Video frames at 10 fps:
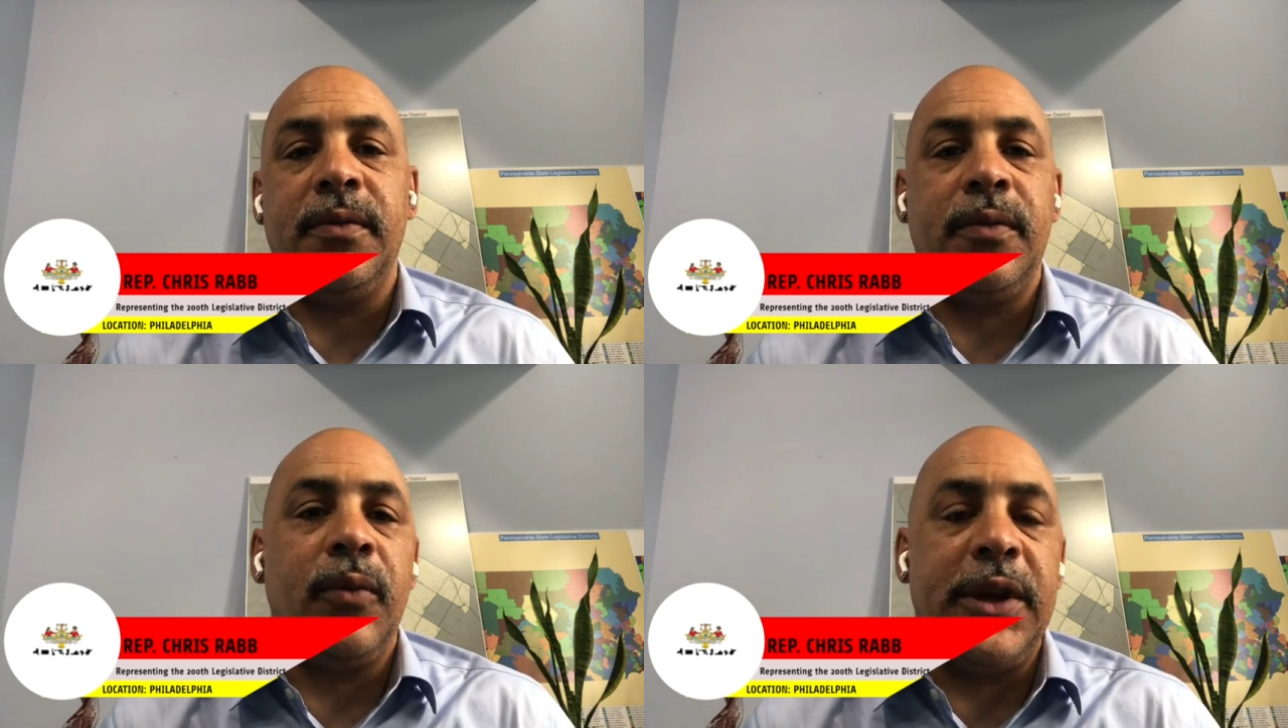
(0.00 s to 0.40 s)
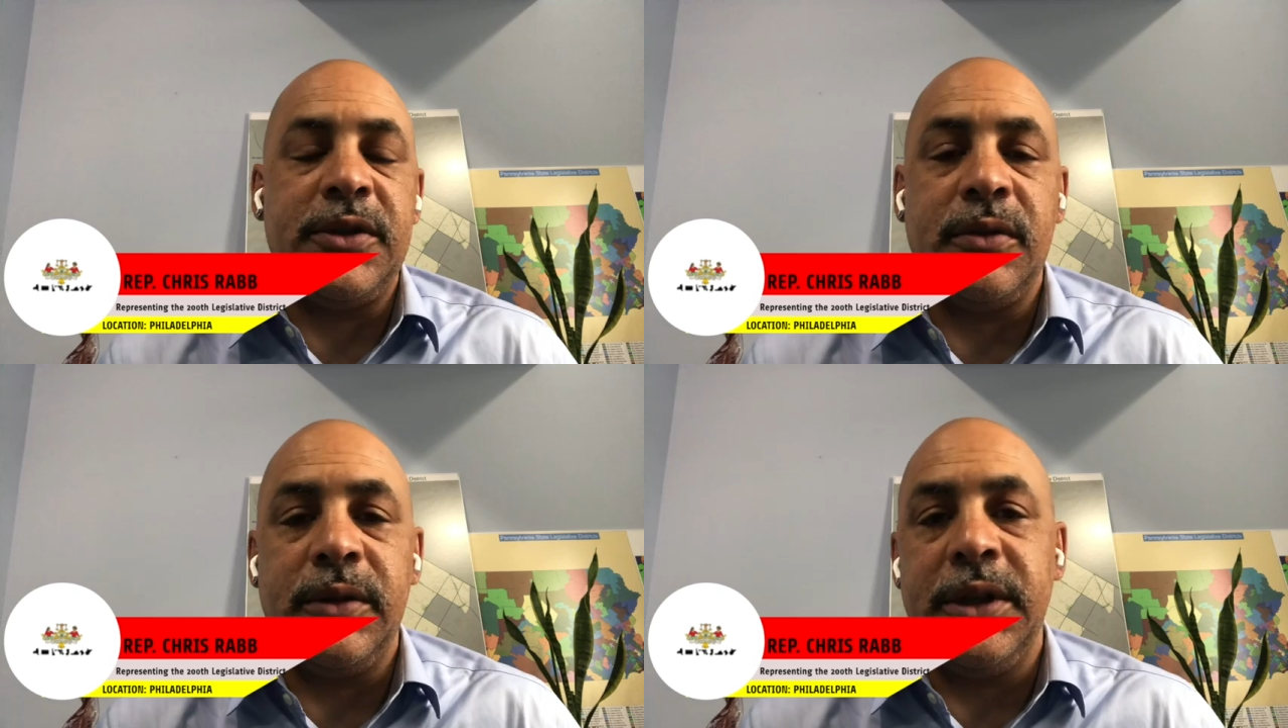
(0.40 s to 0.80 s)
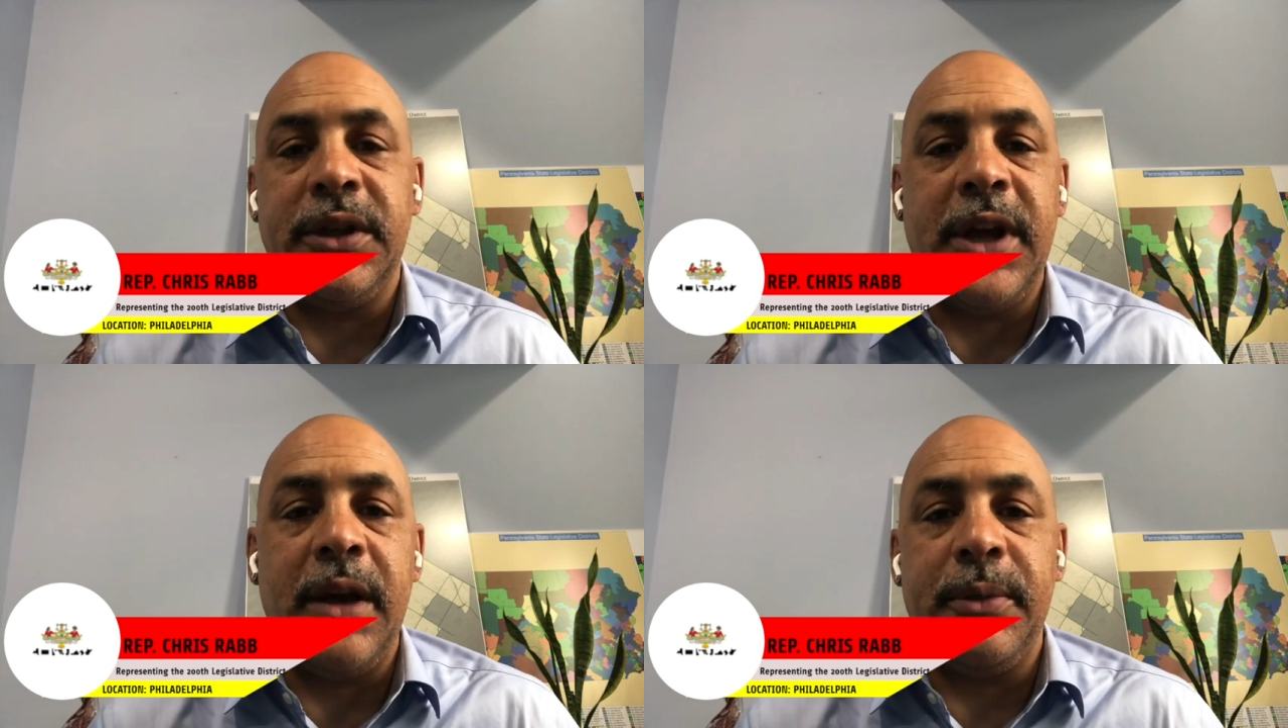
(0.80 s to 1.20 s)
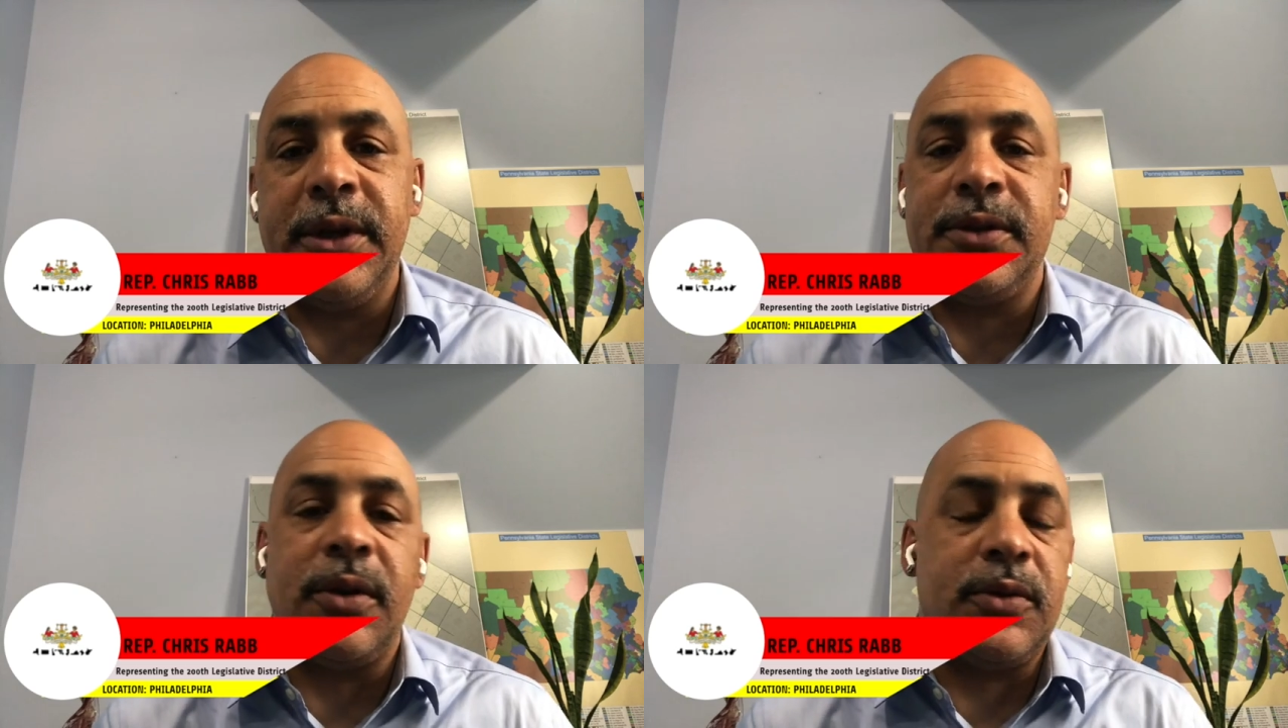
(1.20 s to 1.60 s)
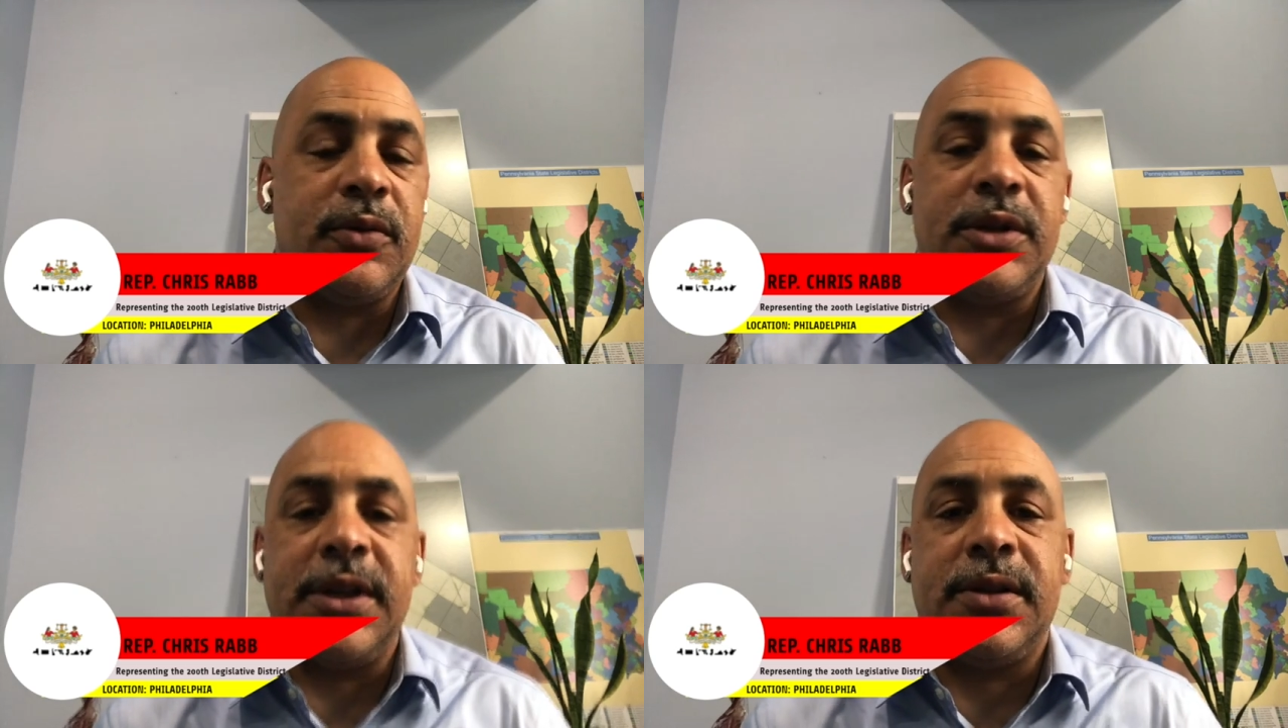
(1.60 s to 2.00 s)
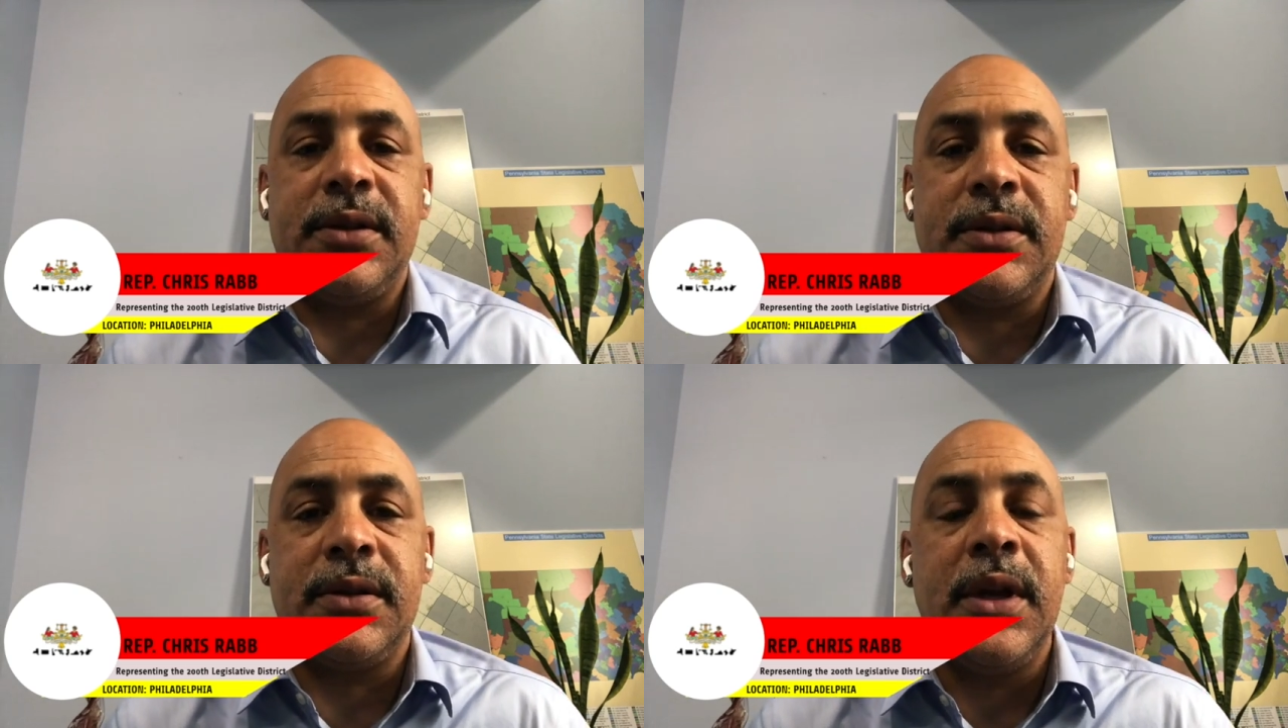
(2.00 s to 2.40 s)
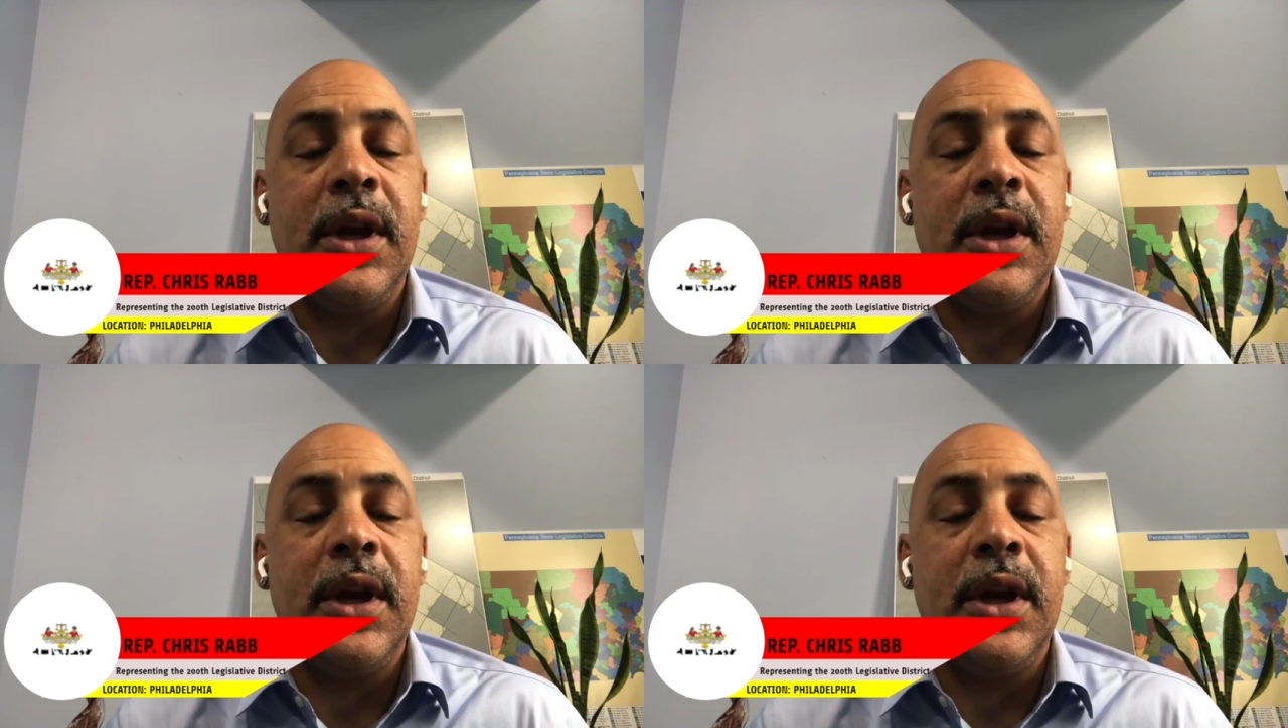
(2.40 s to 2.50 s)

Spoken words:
racial, economic, social justice.